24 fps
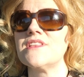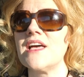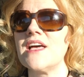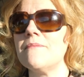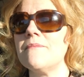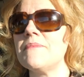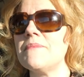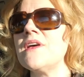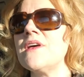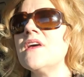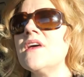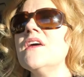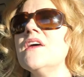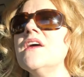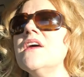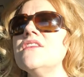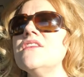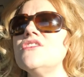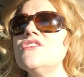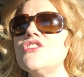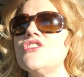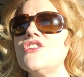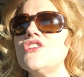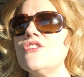up
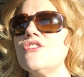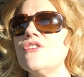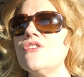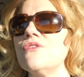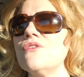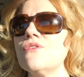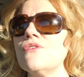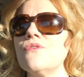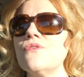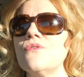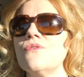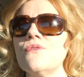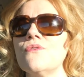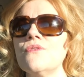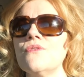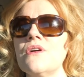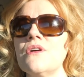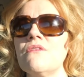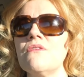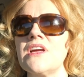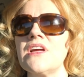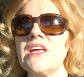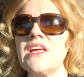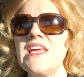to
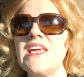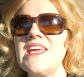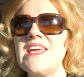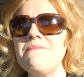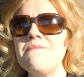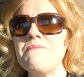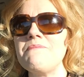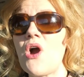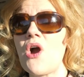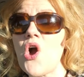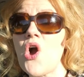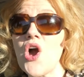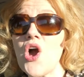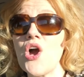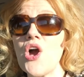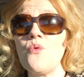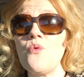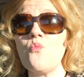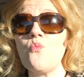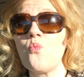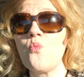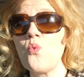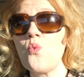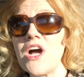keep
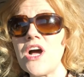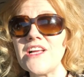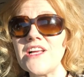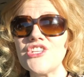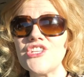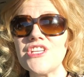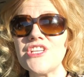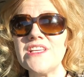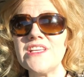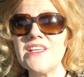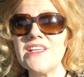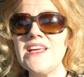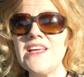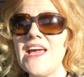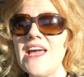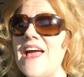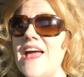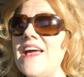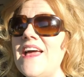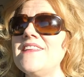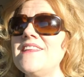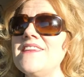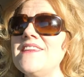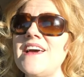on watching,
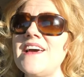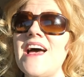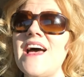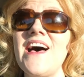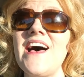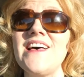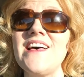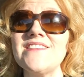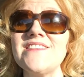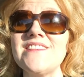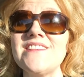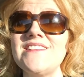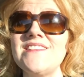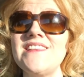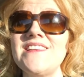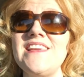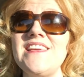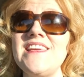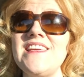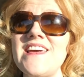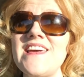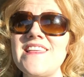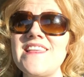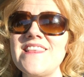and I'll see
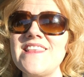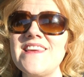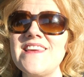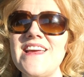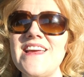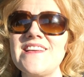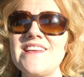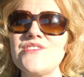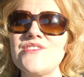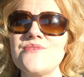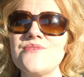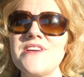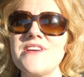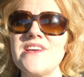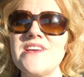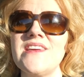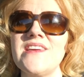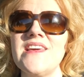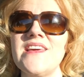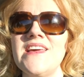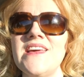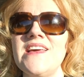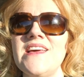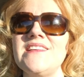you in the next
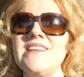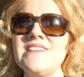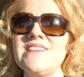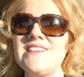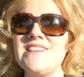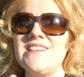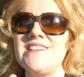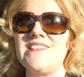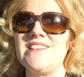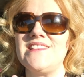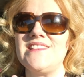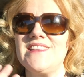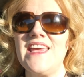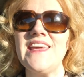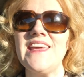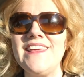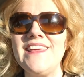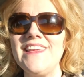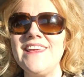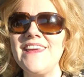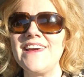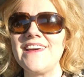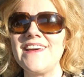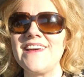one. See
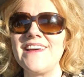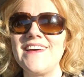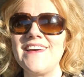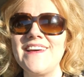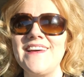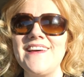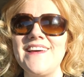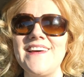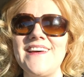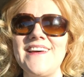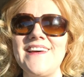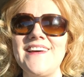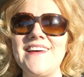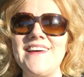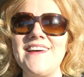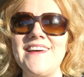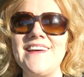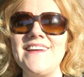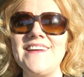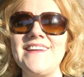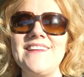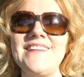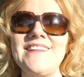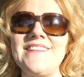ya.